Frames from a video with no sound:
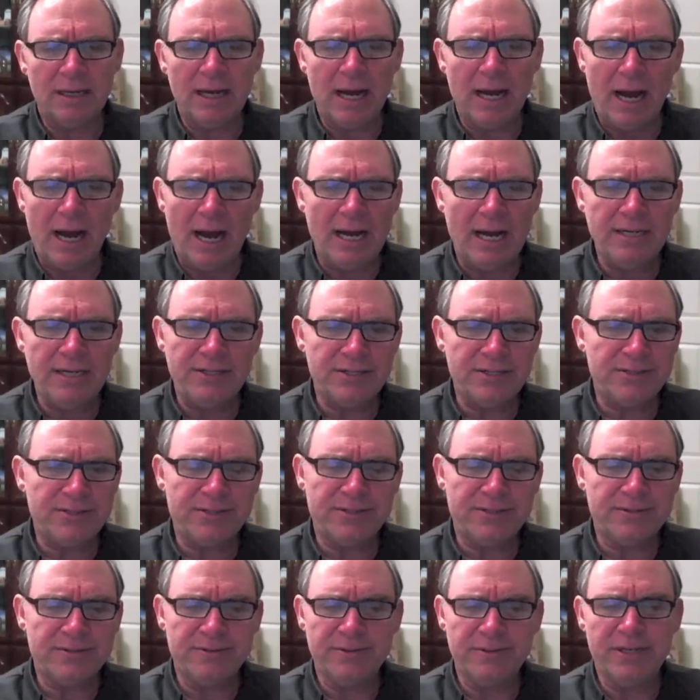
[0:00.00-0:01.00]
I
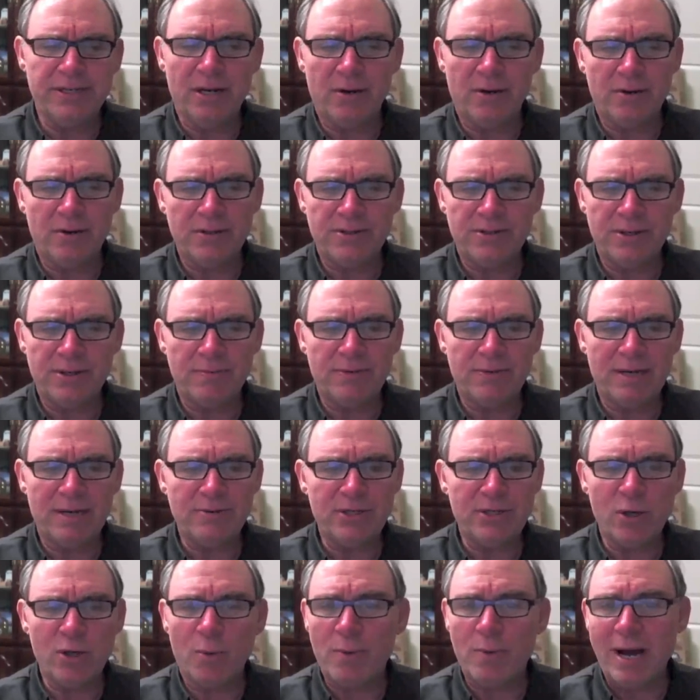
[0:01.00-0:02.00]
just, and sometimes
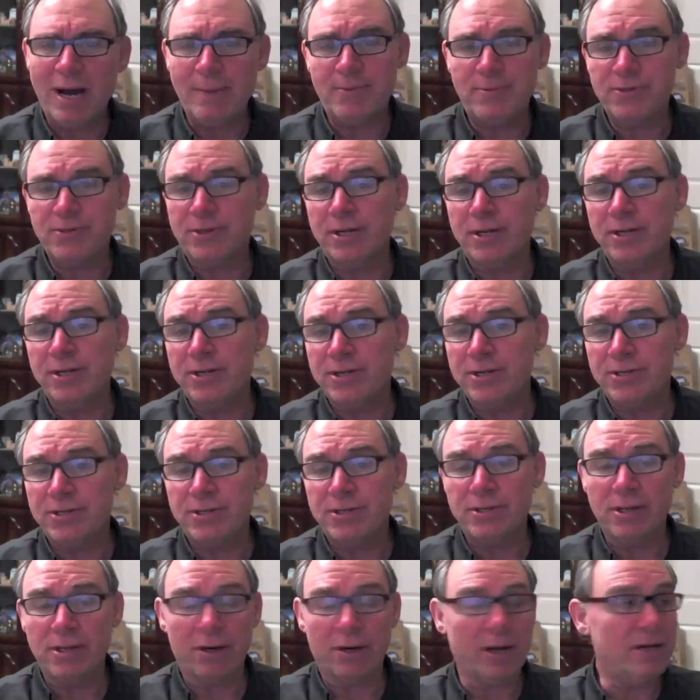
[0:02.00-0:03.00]
the old pipe is going to
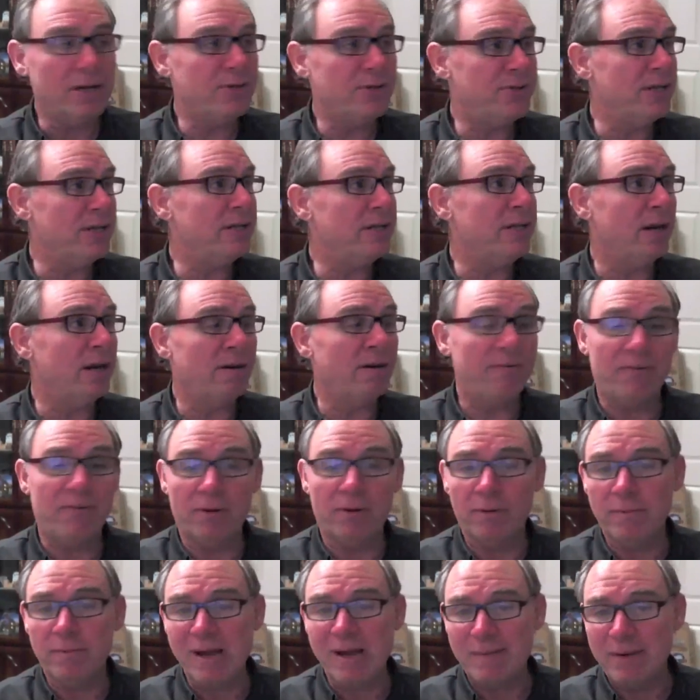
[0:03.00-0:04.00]
just, they're going to sit there
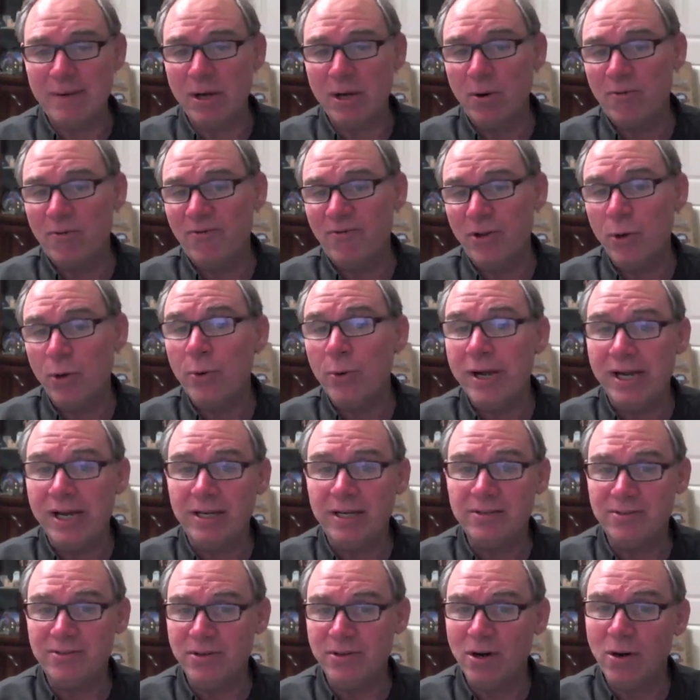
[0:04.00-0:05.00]
for maybe a few
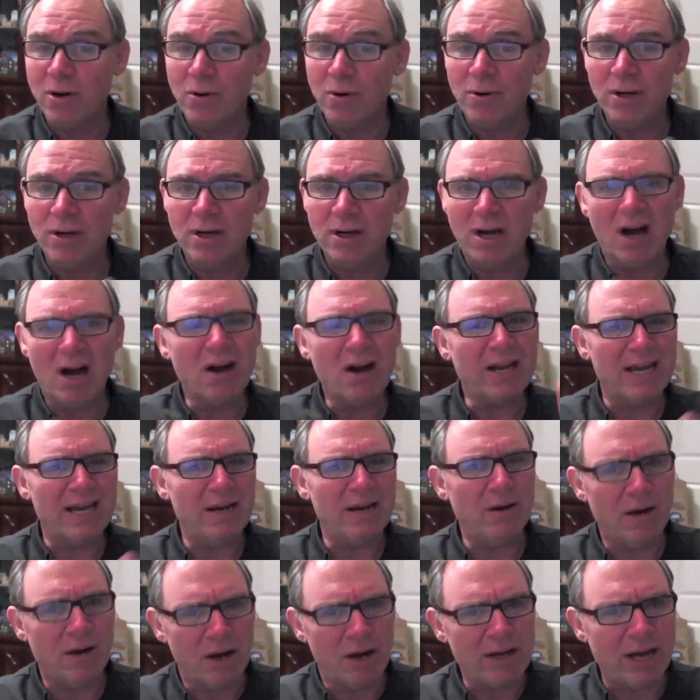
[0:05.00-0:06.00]
weeks, I'll
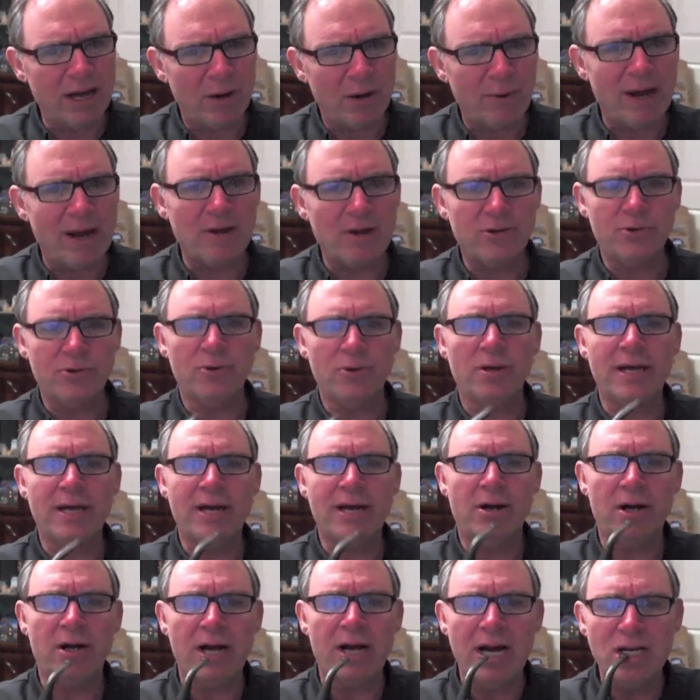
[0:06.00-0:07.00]
get around to it
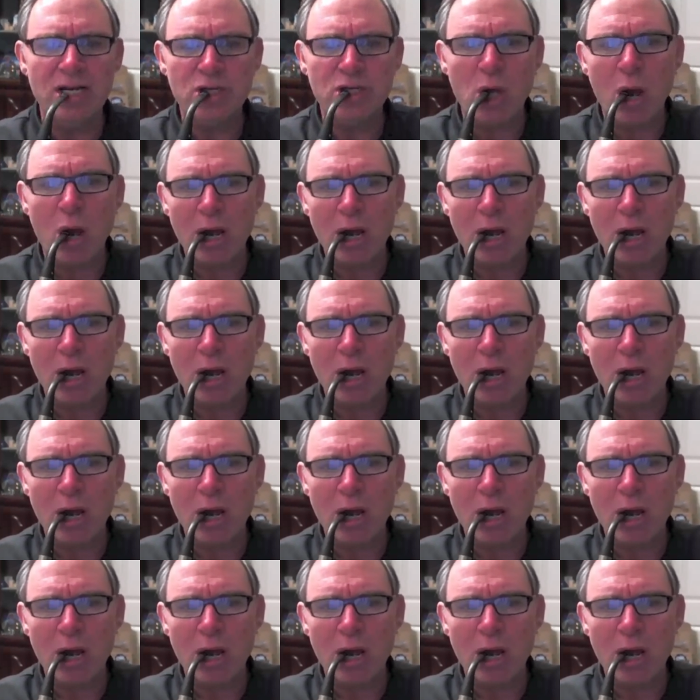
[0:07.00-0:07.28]
later, guys.